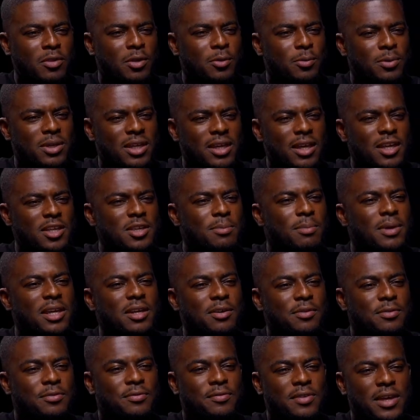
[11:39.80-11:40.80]
We hear you make
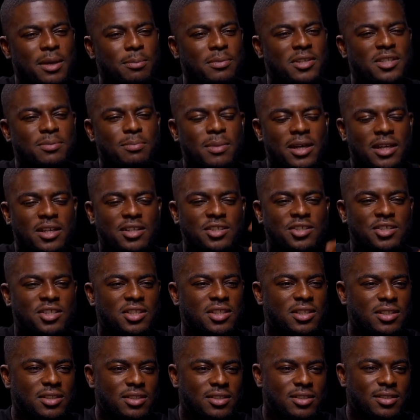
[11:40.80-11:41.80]
a famous mac and
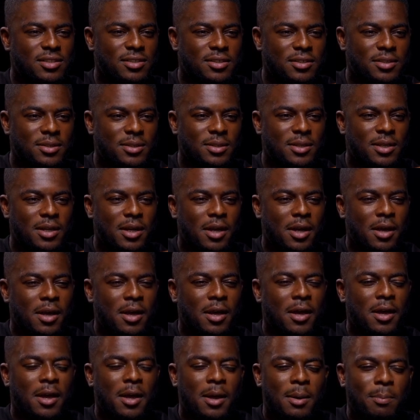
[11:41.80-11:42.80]
cheese,
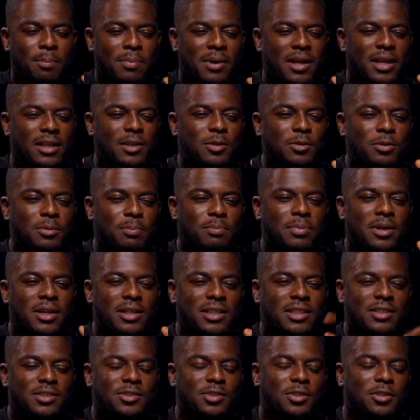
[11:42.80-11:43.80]
but a little
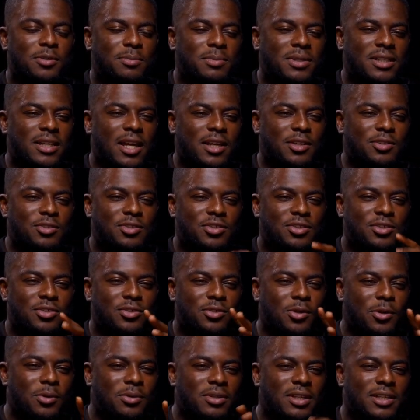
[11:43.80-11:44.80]
birdie told me that you
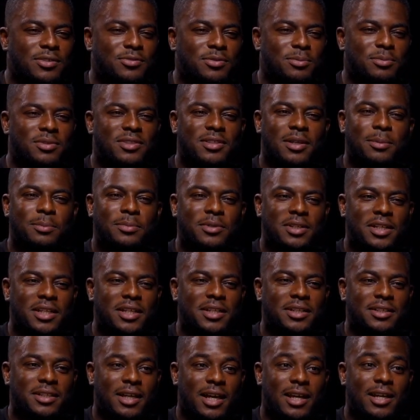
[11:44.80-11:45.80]
stole this from somebody.
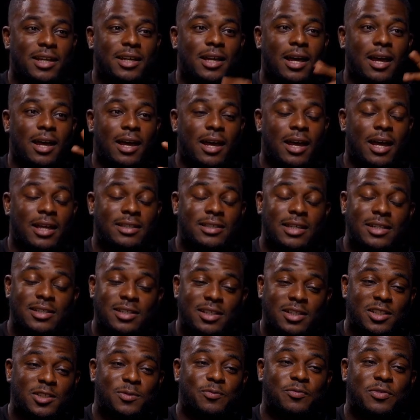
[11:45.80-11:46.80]
And it's
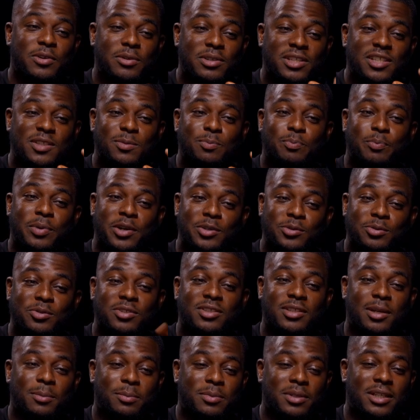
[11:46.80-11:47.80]
actually a very special
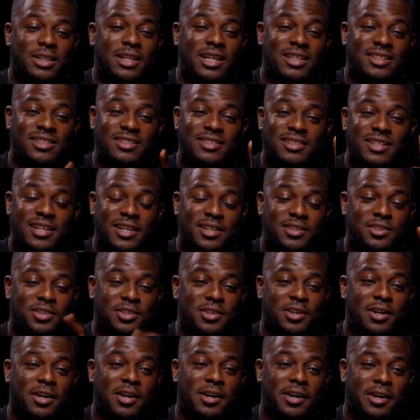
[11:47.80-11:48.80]
somebody that's dear to
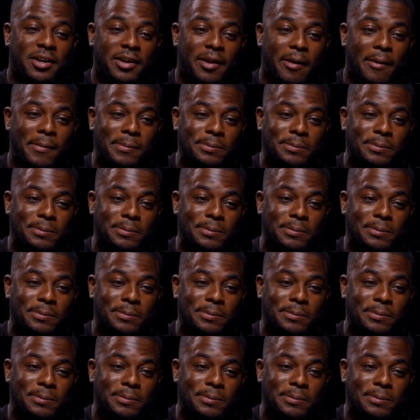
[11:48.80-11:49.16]
your heart.